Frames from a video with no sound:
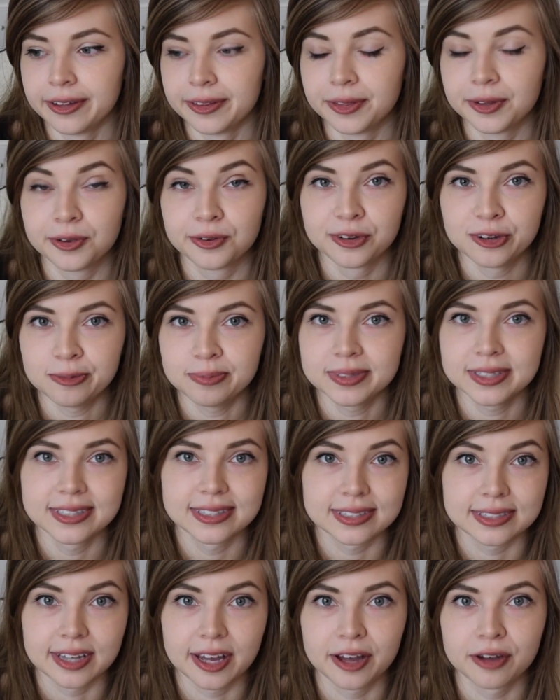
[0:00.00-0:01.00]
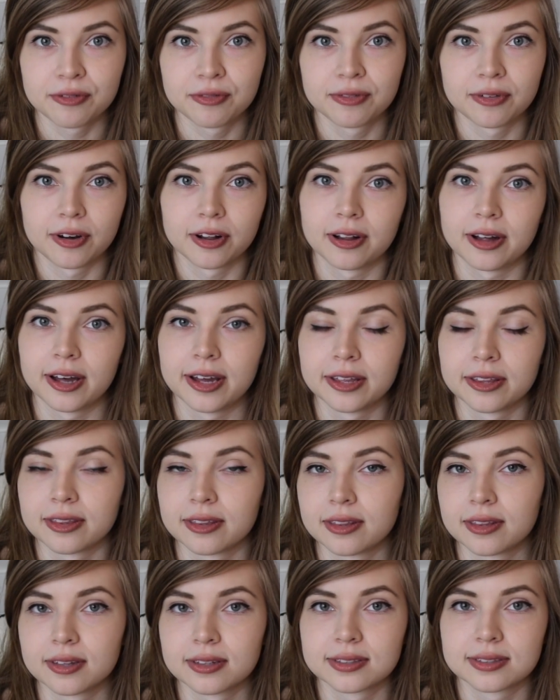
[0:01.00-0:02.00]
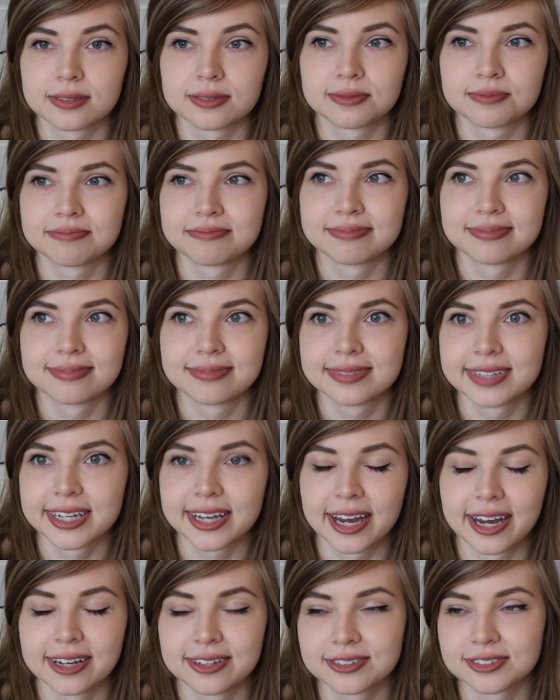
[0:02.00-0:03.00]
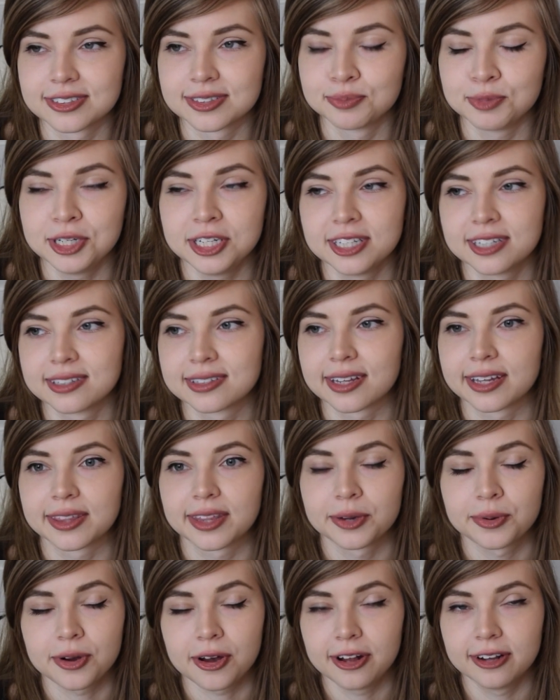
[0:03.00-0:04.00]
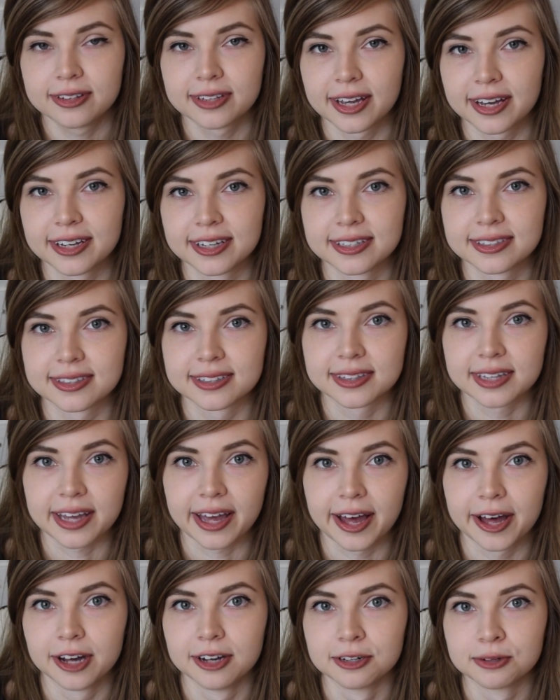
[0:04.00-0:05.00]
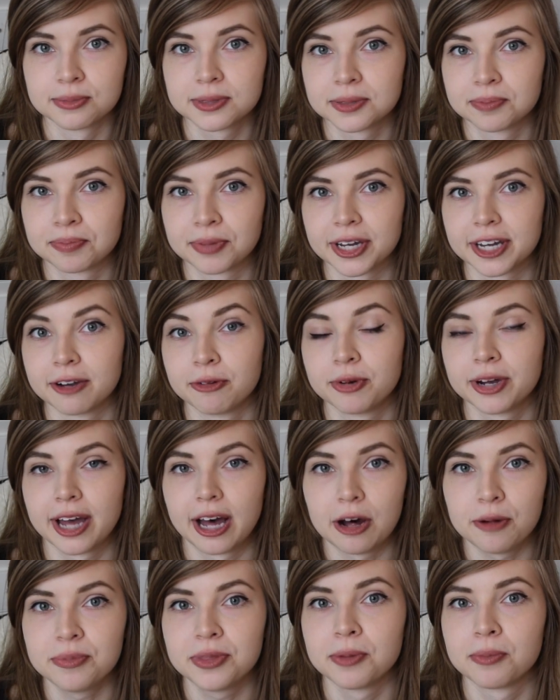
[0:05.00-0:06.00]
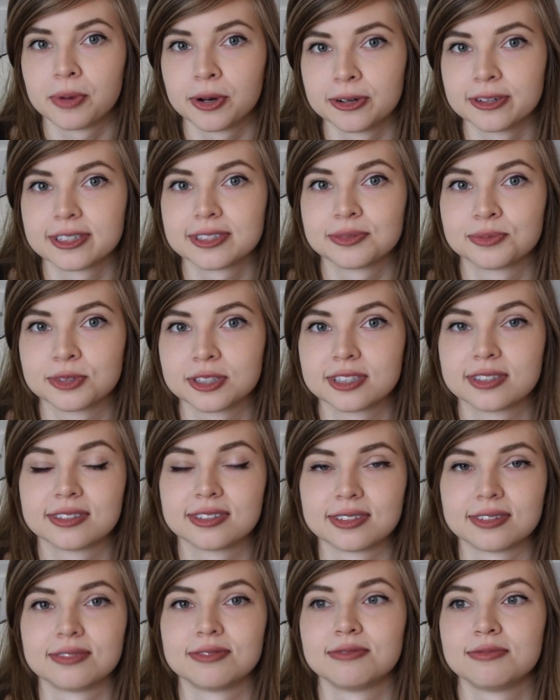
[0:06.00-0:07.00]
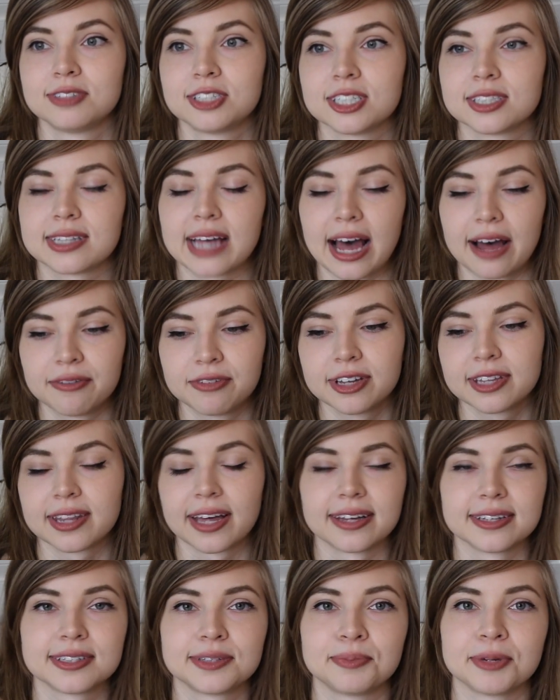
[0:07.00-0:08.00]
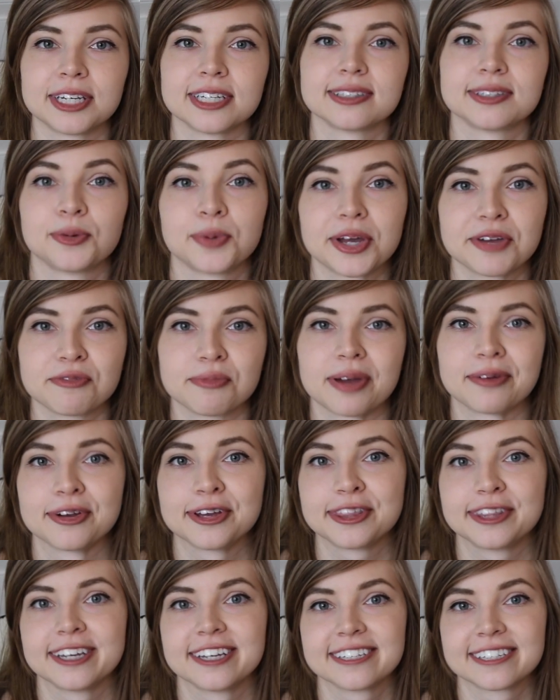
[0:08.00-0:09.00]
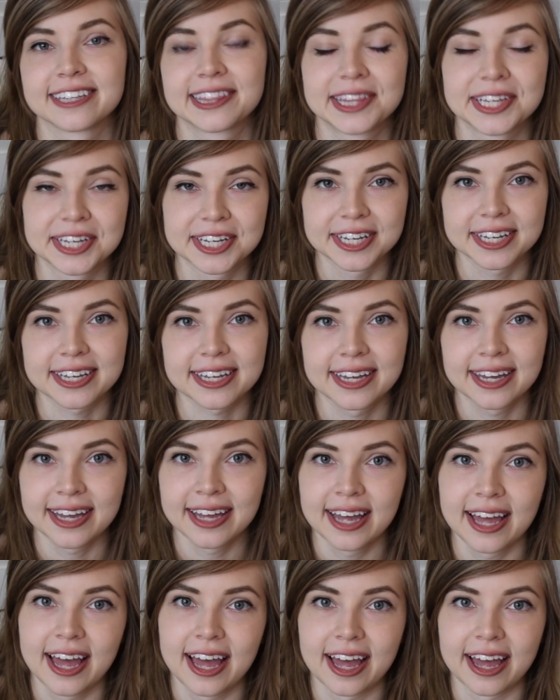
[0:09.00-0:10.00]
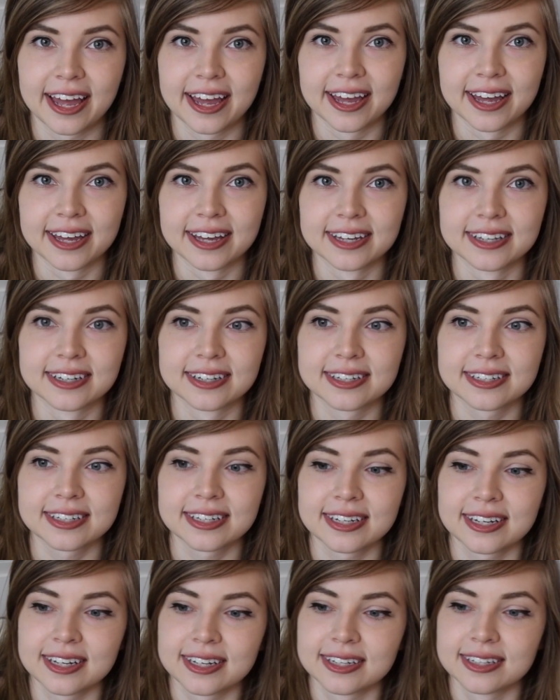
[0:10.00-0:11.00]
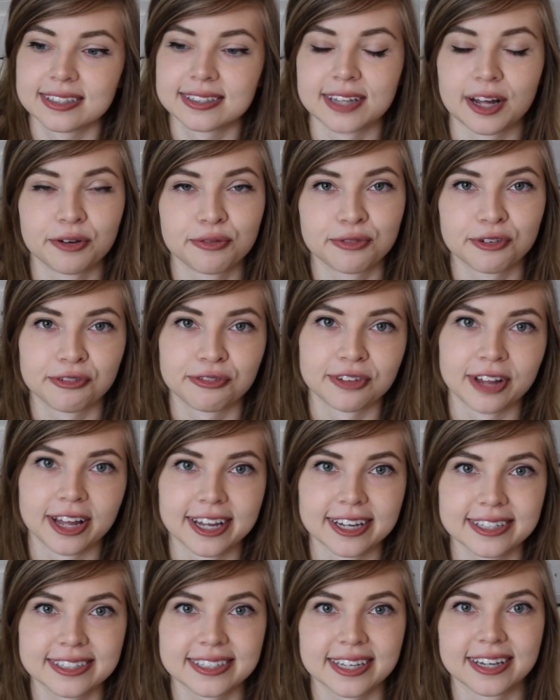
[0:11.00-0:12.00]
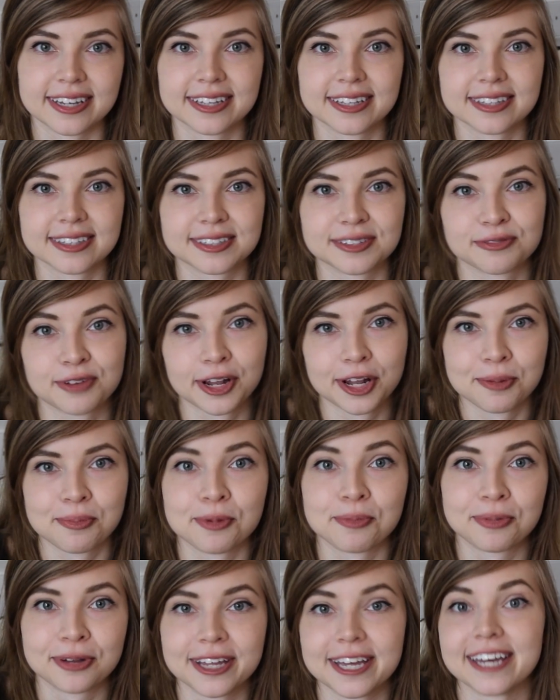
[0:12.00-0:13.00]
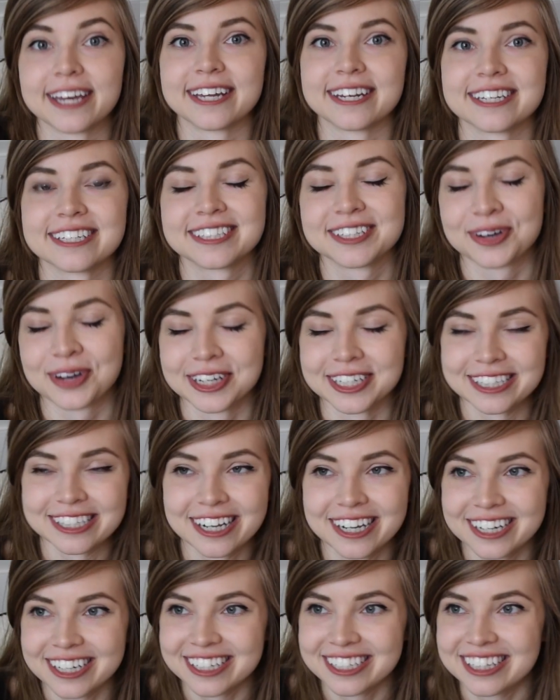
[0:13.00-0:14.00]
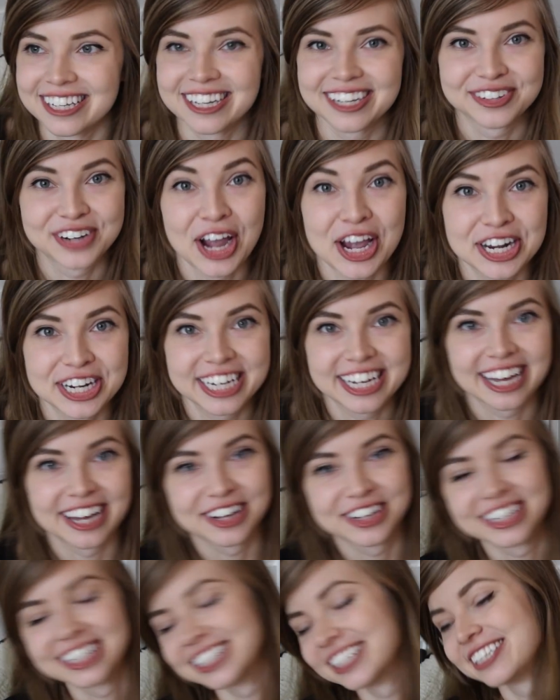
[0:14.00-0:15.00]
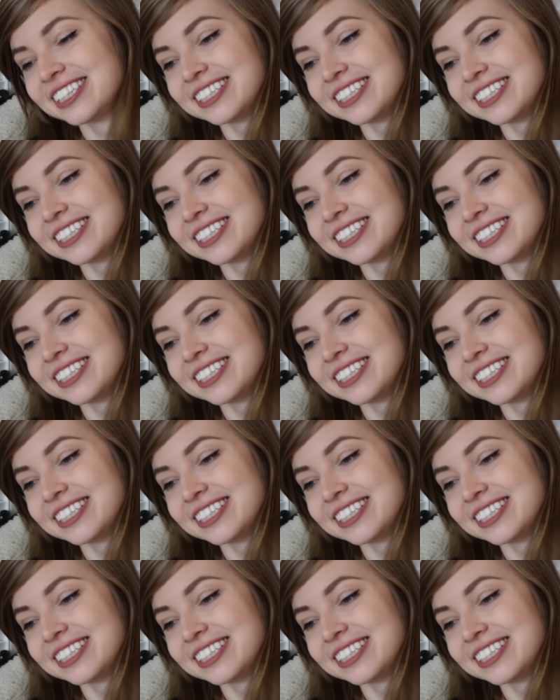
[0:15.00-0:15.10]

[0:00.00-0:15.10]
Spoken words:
the groups and stuff and the psychiatrist meetings, like they were all nice and they helped, but what helped the most was just having that space away from everything to think and self-reflect and develop a plan. So I started like writing out